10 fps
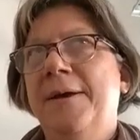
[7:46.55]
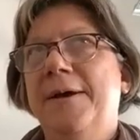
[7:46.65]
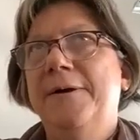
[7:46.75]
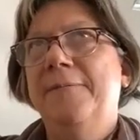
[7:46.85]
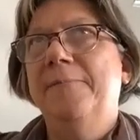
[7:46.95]

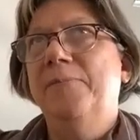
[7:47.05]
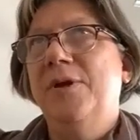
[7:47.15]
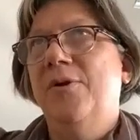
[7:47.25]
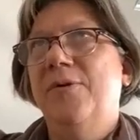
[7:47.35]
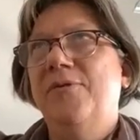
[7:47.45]

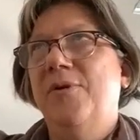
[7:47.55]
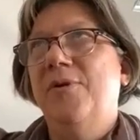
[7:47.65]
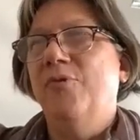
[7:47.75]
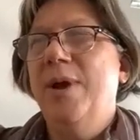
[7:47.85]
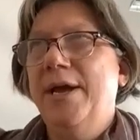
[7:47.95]
if you
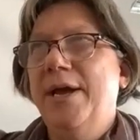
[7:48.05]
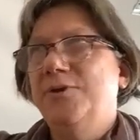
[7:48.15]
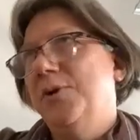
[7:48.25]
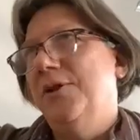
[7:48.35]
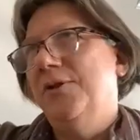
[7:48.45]
have
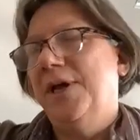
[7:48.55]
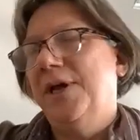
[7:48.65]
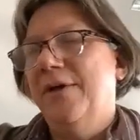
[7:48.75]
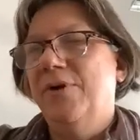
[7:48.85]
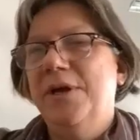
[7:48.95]
rings, you can look
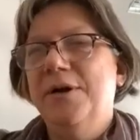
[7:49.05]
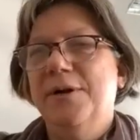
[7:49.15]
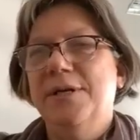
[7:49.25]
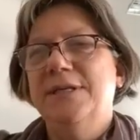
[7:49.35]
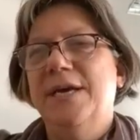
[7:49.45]
at every year
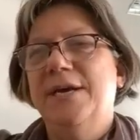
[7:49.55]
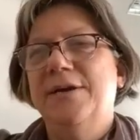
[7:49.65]
and say,